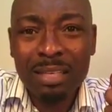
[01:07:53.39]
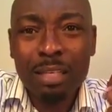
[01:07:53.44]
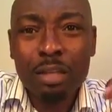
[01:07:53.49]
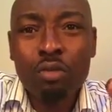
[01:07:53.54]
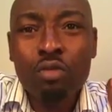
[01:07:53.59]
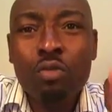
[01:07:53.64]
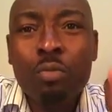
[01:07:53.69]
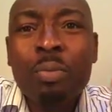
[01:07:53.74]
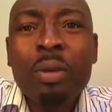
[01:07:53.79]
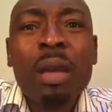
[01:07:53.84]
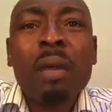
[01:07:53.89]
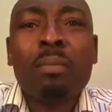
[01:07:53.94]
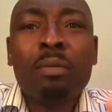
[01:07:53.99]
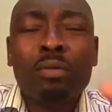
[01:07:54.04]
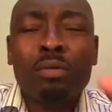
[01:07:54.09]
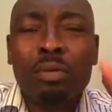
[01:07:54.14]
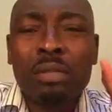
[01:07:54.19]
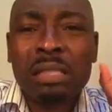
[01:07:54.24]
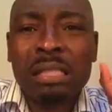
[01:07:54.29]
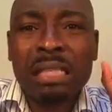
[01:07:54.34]
you will be able
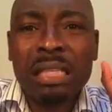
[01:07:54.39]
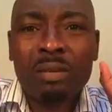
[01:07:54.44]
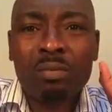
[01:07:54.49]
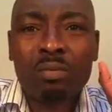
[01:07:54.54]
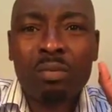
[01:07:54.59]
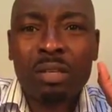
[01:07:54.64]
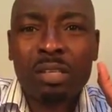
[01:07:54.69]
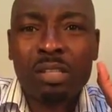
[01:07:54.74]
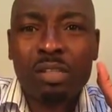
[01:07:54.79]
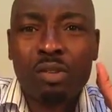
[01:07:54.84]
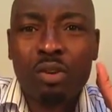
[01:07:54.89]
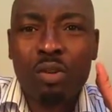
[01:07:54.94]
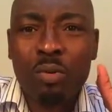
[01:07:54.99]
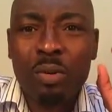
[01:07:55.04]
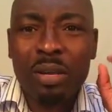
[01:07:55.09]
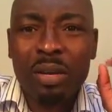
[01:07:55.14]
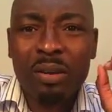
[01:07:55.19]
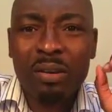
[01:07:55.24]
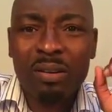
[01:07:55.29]
to see what is going